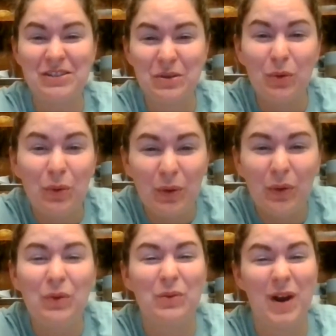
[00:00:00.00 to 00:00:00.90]

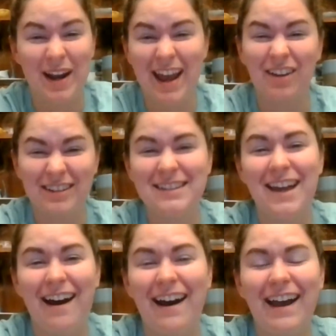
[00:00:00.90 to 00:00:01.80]
school or running
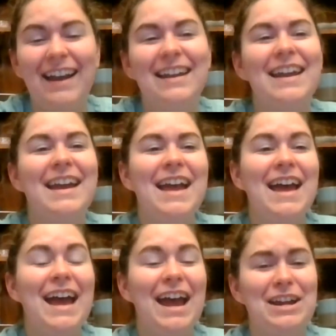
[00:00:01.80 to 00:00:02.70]
outside,
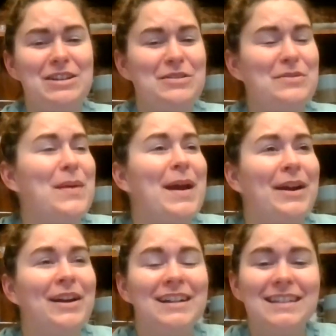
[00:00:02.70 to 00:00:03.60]
and your
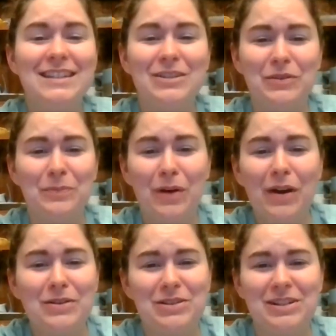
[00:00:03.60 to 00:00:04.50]
parents or
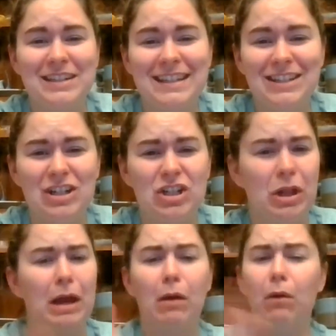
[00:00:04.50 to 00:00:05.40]
brothers or sisters
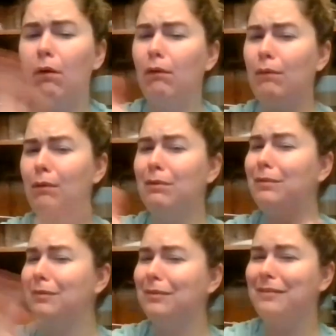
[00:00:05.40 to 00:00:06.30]
are like,
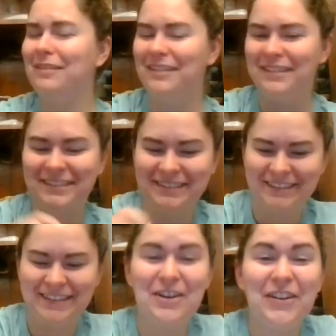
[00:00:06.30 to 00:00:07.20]
oh,
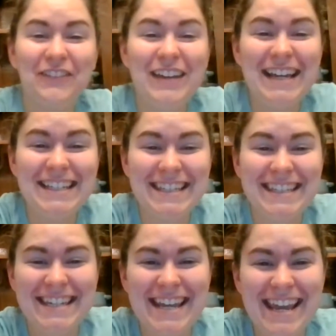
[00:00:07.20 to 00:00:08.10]
your feet
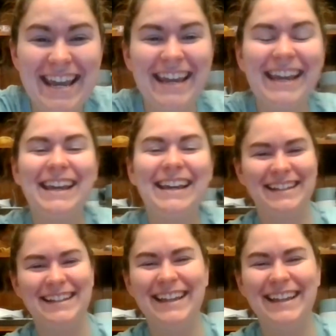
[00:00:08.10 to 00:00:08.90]
stink.